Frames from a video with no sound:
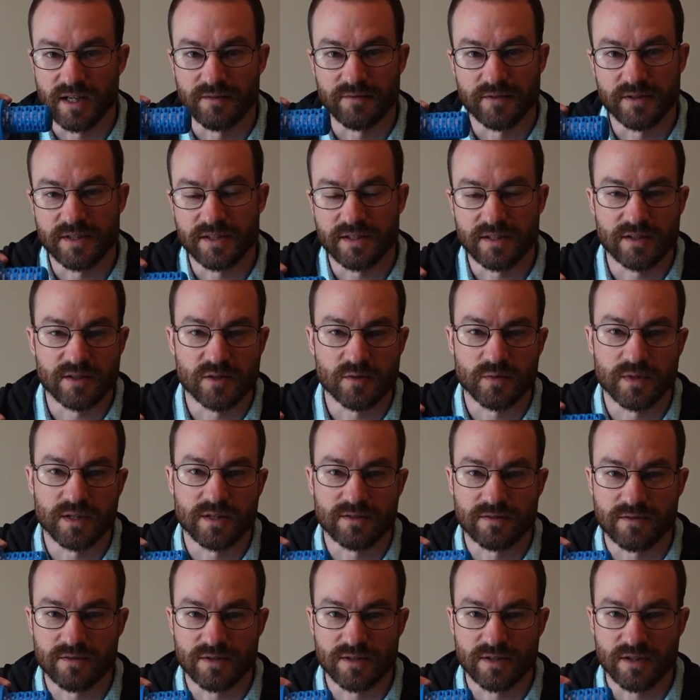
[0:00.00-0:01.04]
every 6
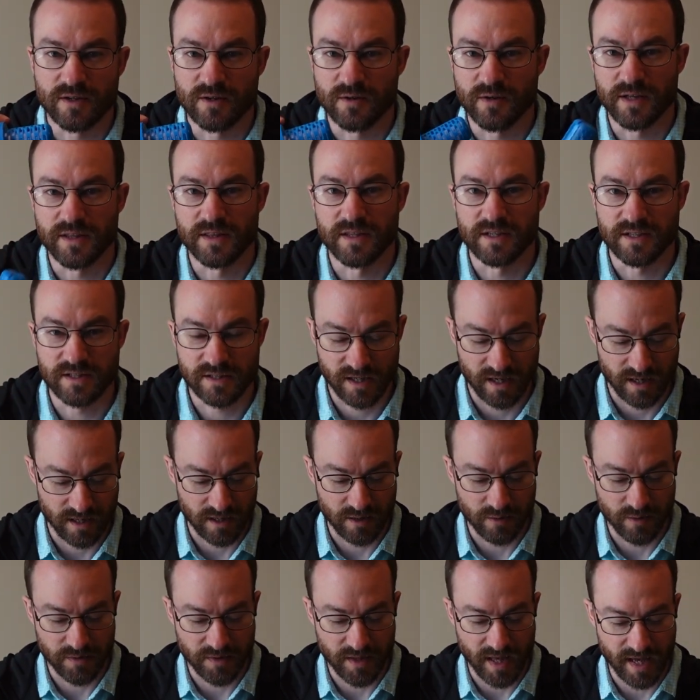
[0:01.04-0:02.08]
weeks or so and then just kind of
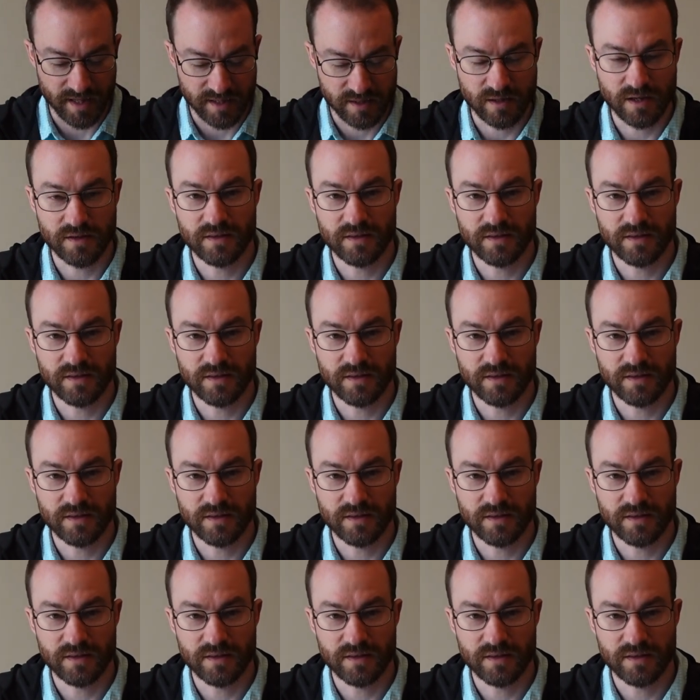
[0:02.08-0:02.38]
go with that. So I